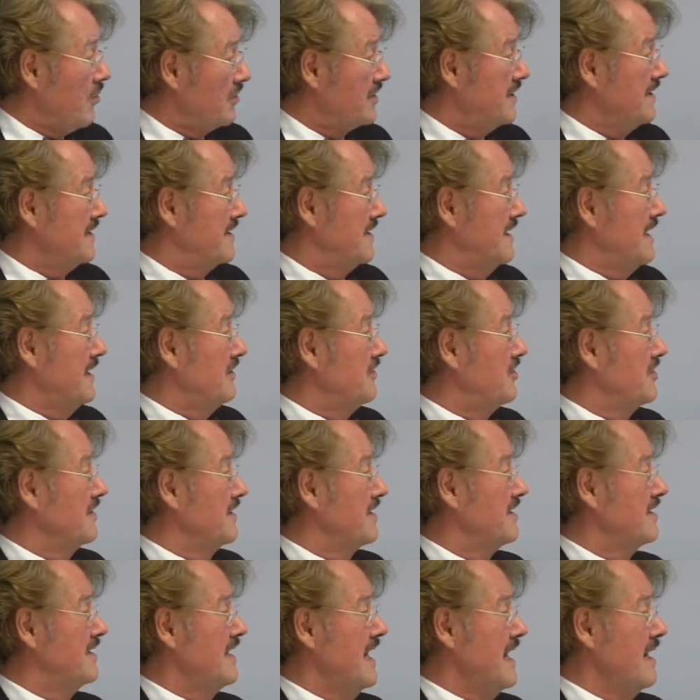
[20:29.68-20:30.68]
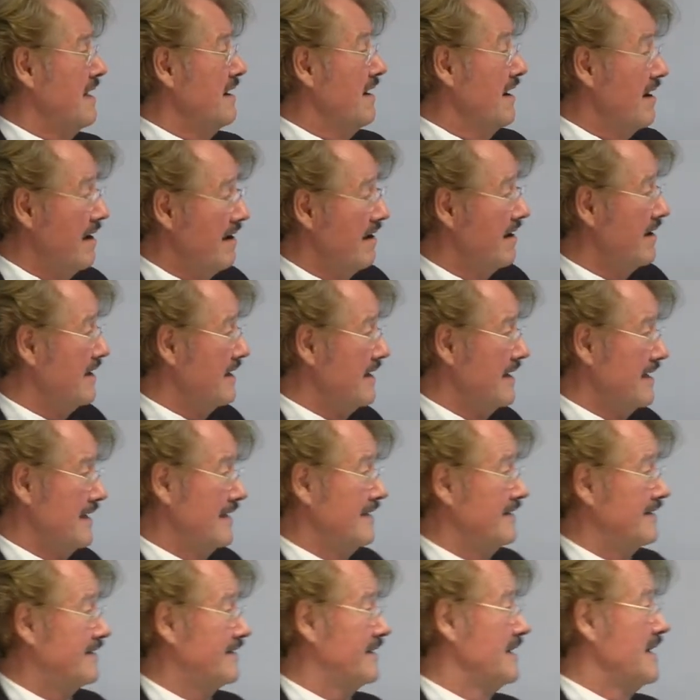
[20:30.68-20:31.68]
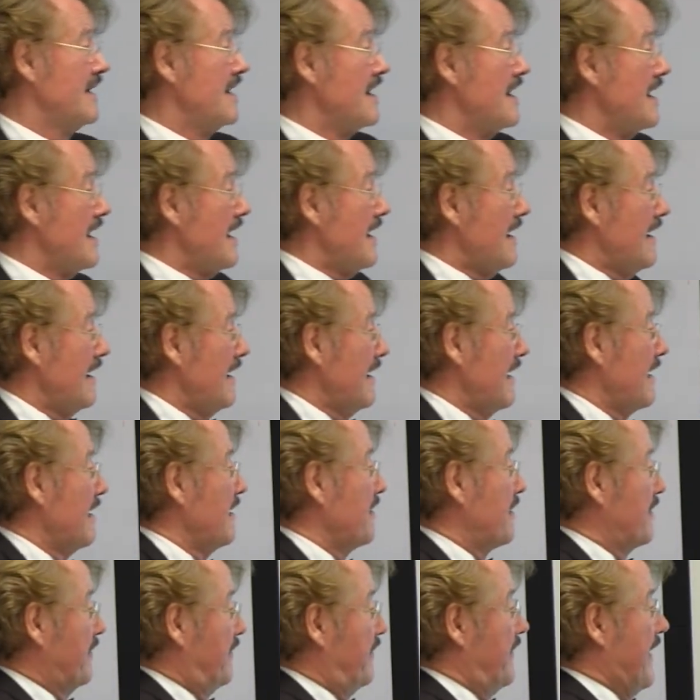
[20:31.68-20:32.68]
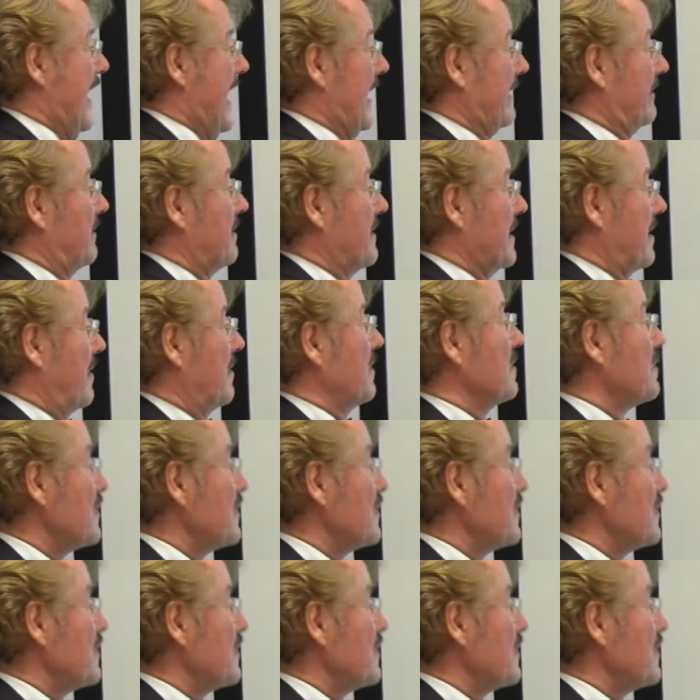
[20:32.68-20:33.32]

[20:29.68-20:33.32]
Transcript: what is interesting is the fact